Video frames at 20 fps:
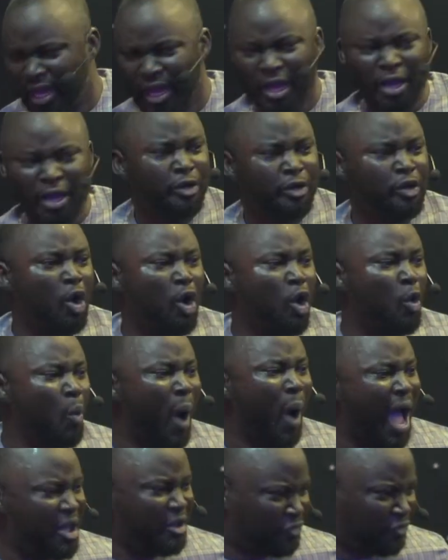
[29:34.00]
No
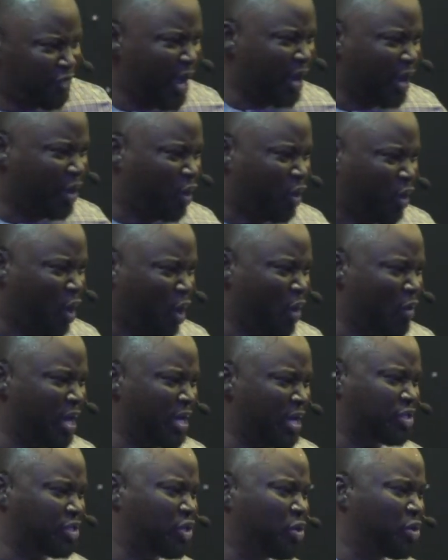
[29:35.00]
wife encourage you.
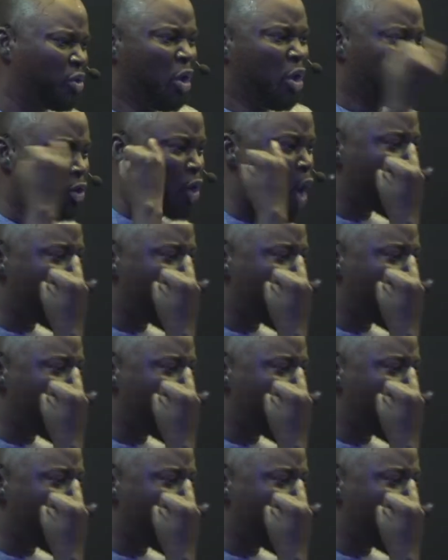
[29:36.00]
No brother